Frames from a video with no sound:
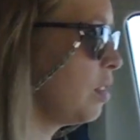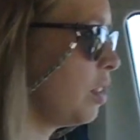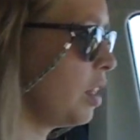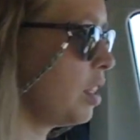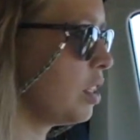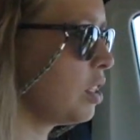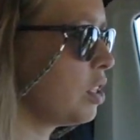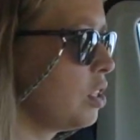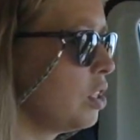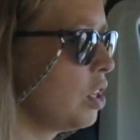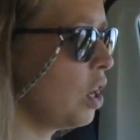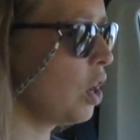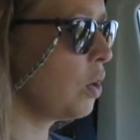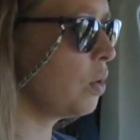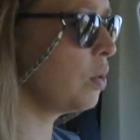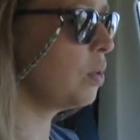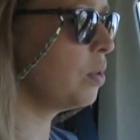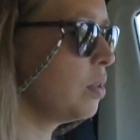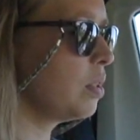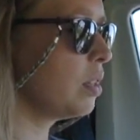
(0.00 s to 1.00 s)
there's
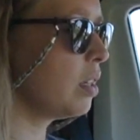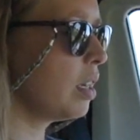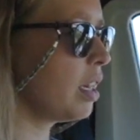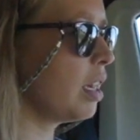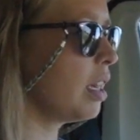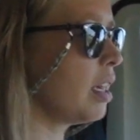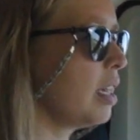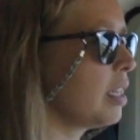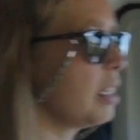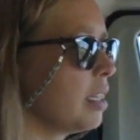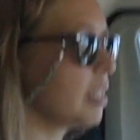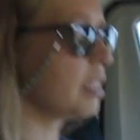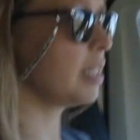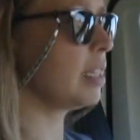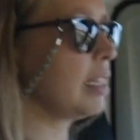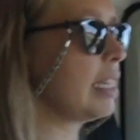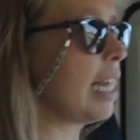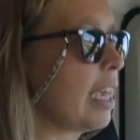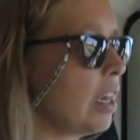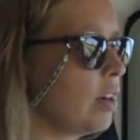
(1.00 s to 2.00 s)
no
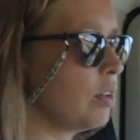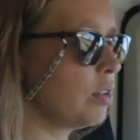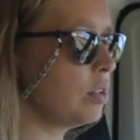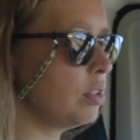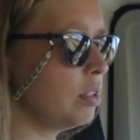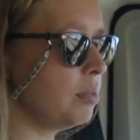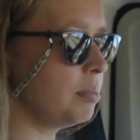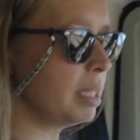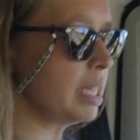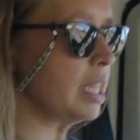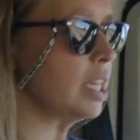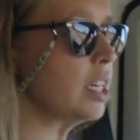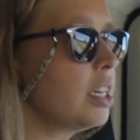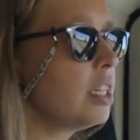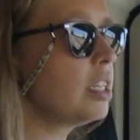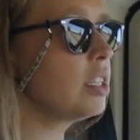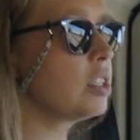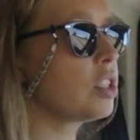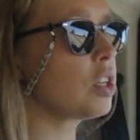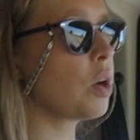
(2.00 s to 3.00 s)
leg room
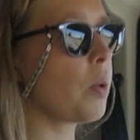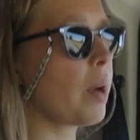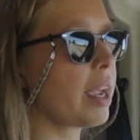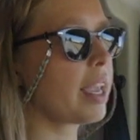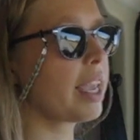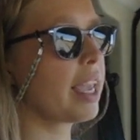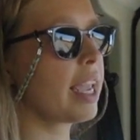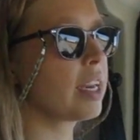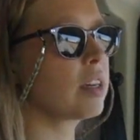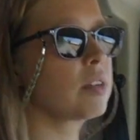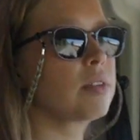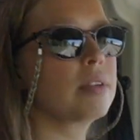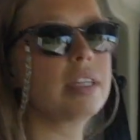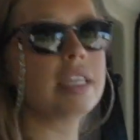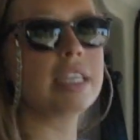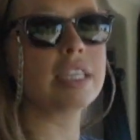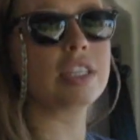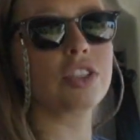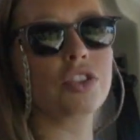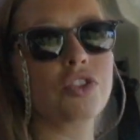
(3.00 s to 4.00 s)
here, so I can't
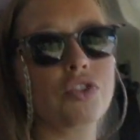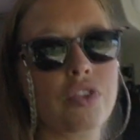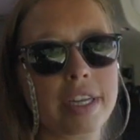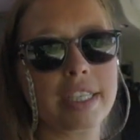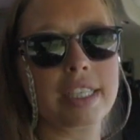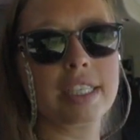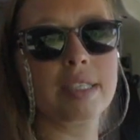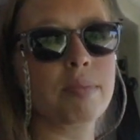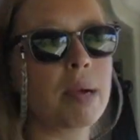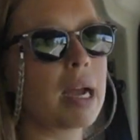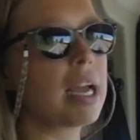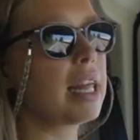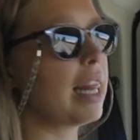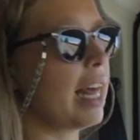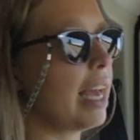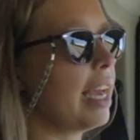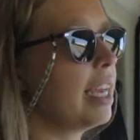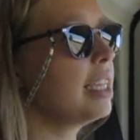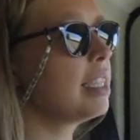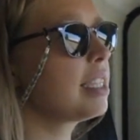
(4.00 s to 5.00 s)
really stretch my
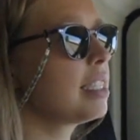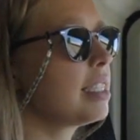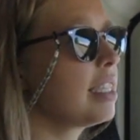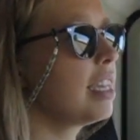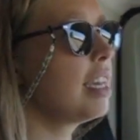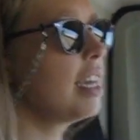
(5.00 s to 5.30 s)
legs.